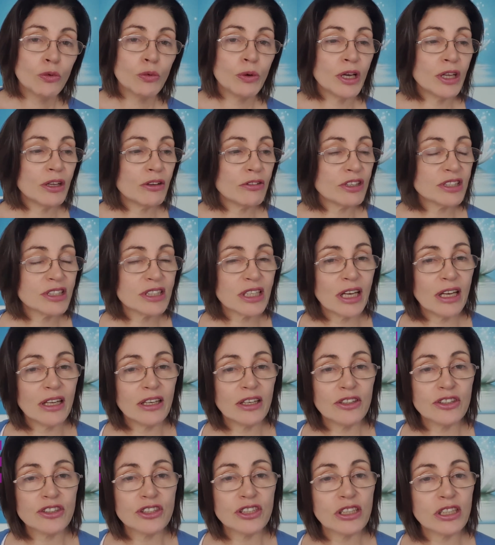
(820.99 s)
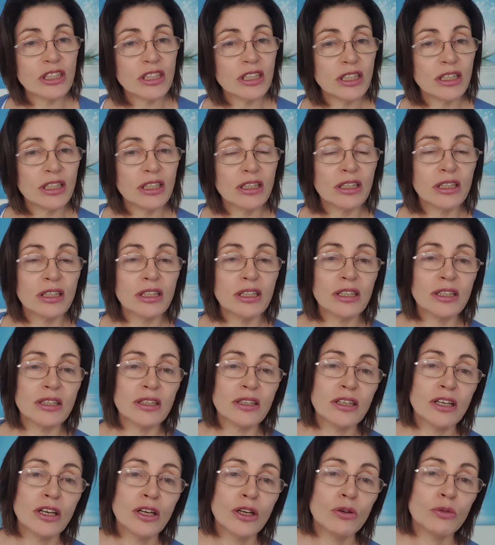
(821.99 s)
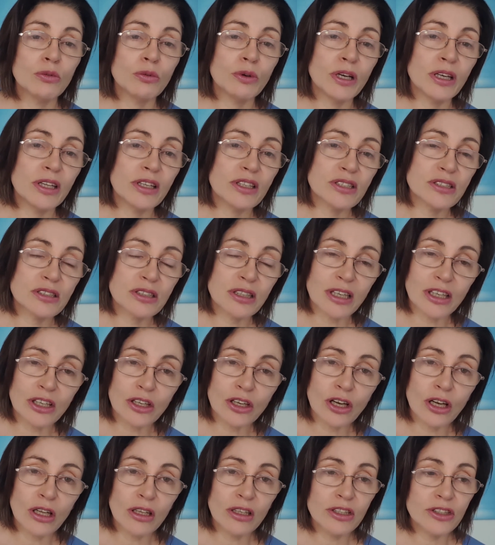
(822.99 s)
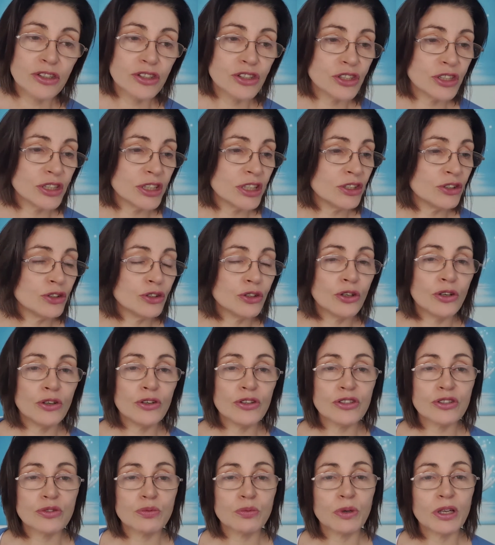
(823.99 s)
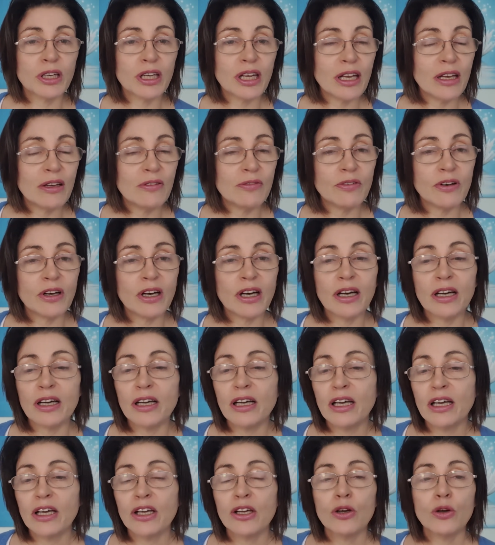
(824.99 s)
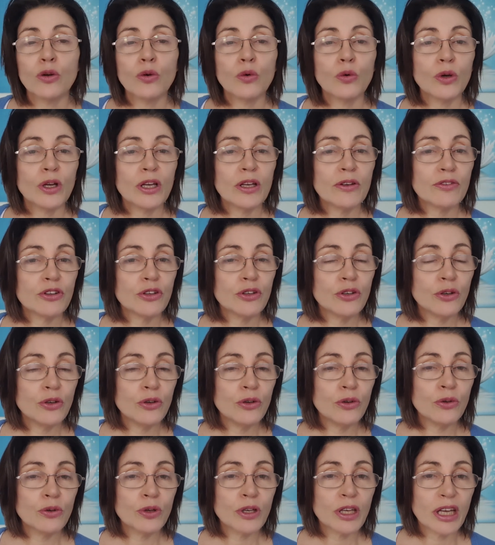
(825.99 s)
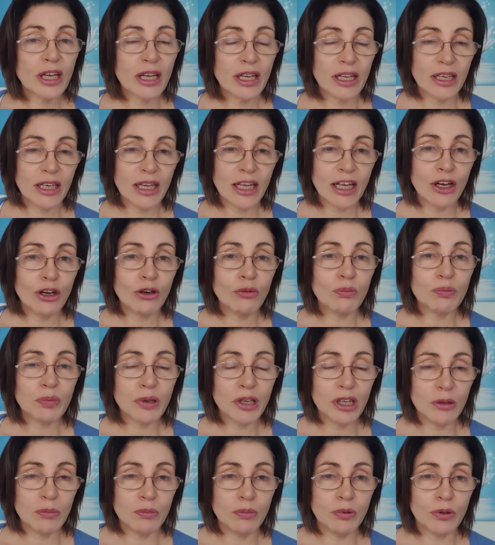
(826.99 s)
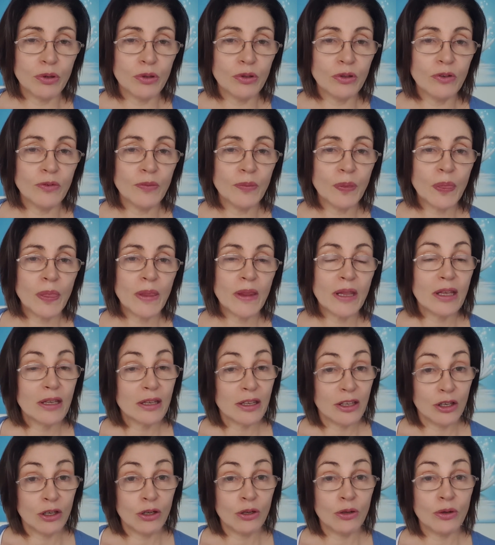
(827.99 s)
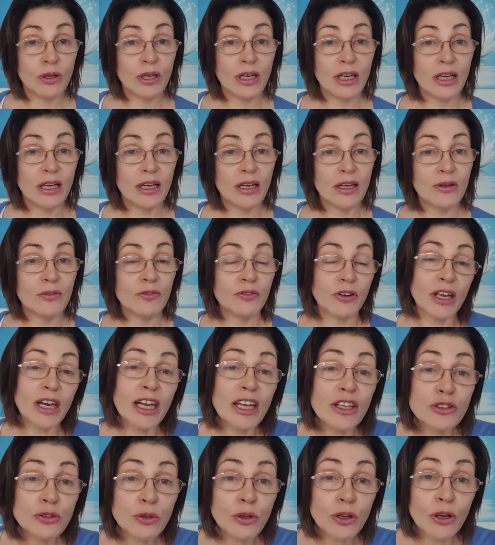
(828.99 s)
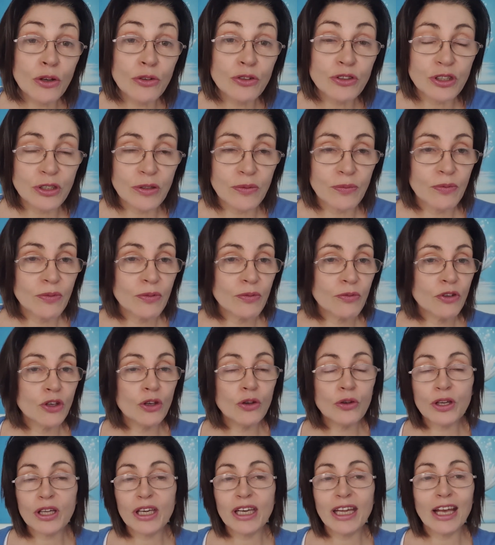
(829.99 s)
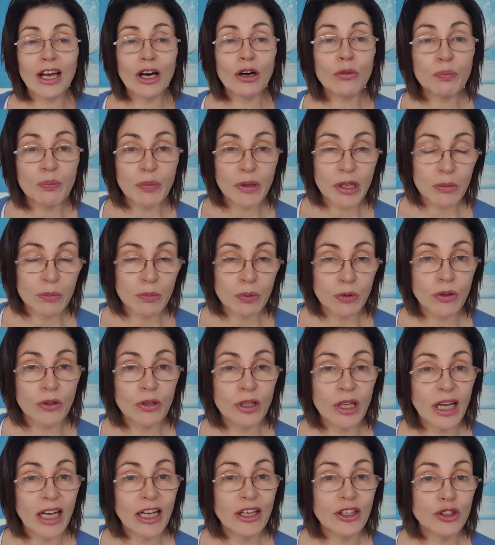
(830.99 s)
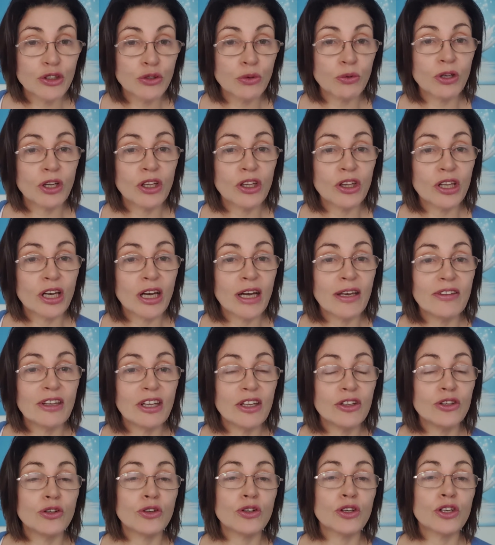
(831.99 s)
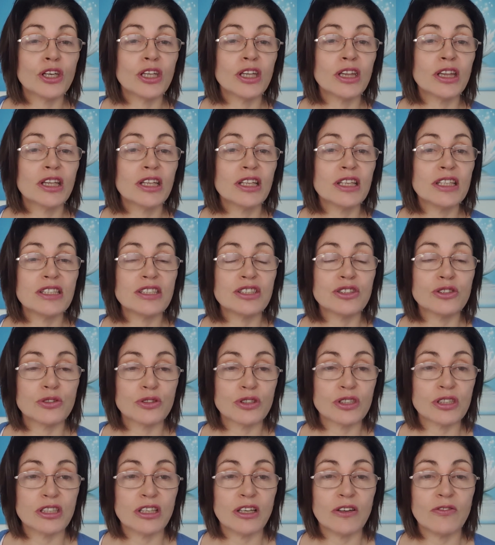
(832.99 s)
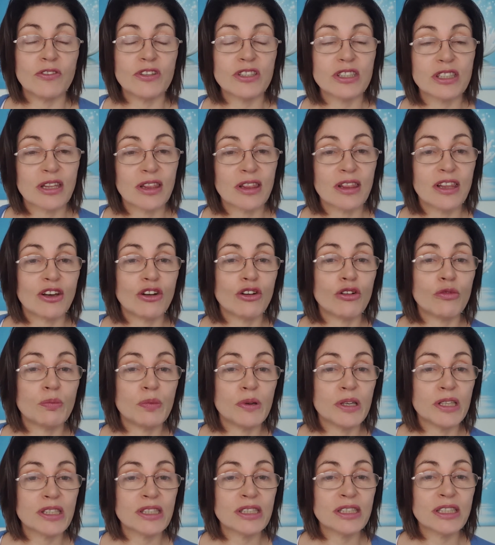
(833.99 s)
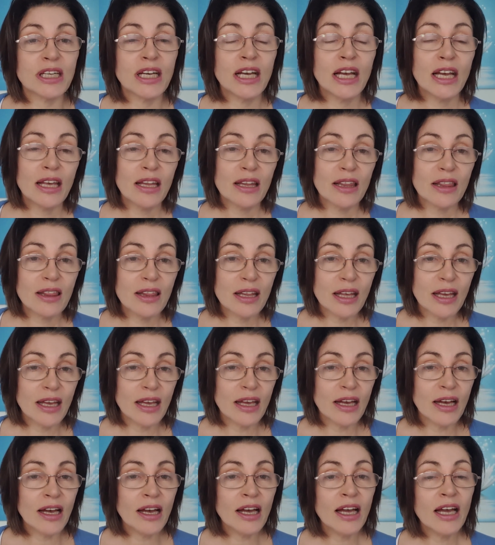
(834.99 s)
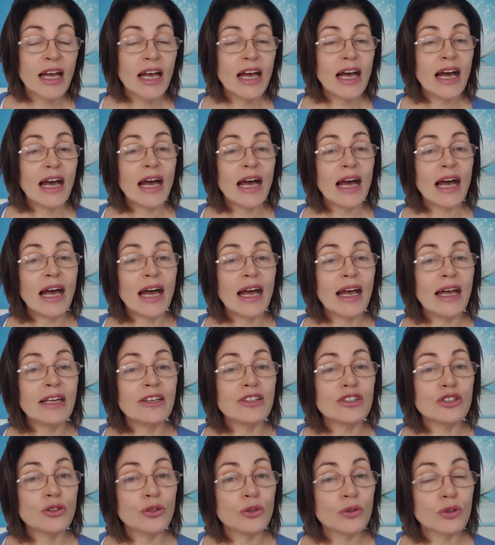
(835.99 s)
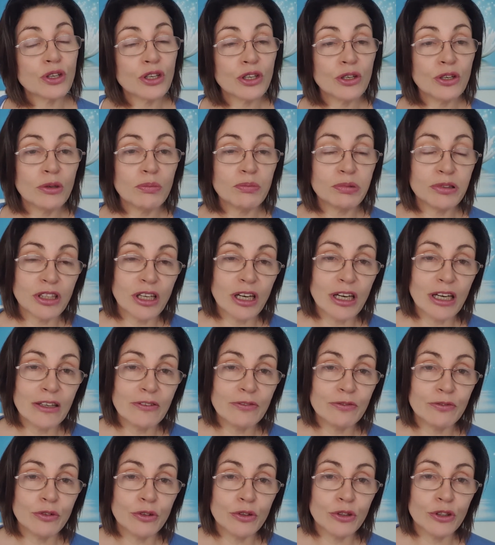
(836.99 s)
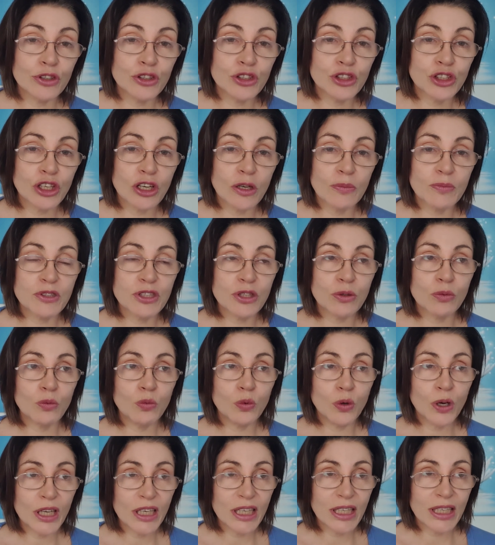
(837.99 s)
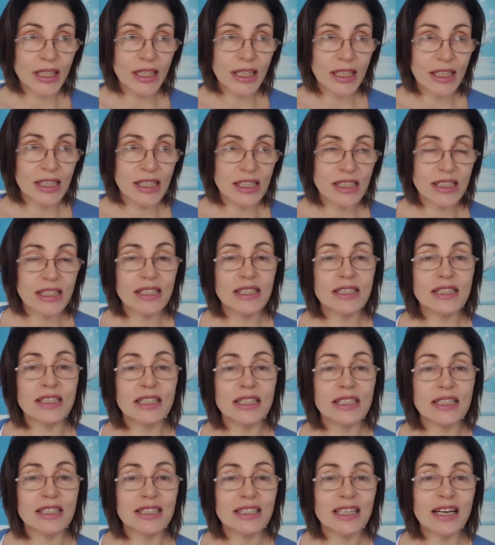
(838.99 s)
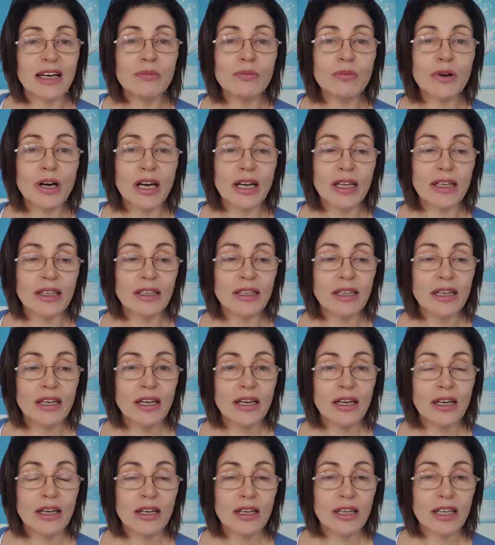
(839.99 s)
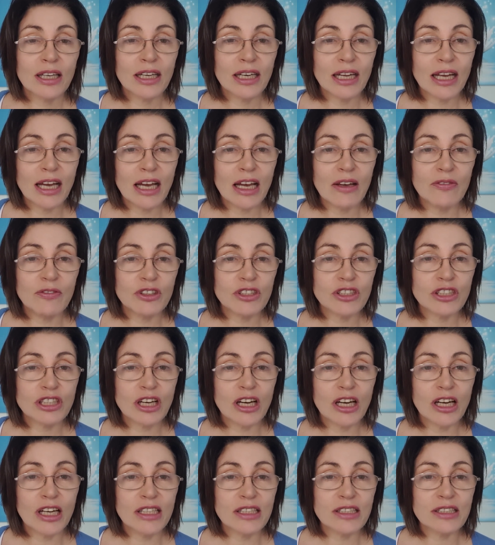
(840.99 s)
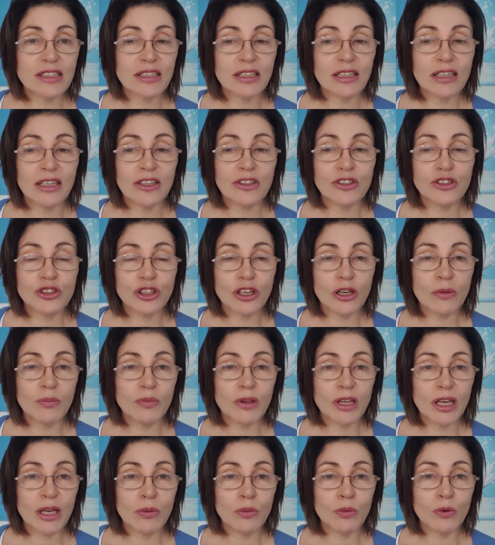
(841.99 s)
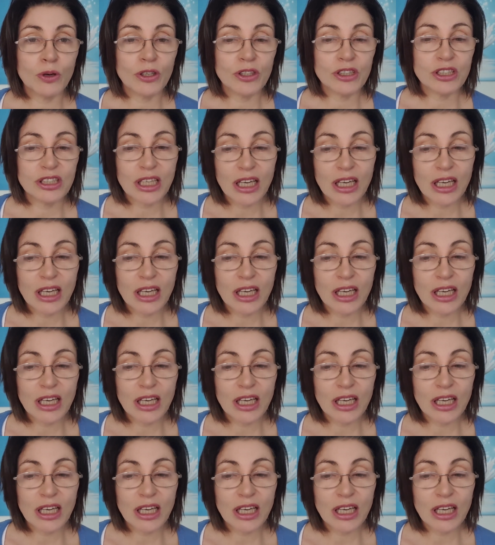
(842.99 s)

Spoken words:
whether it's energy healing, whether it's psychology, nurse, whatever. If you can help people, financial coaching, if you can help people and do it online, then you can list yourself as a therapist there, and you can apply for a job. So what it is that someone can advertise a job they want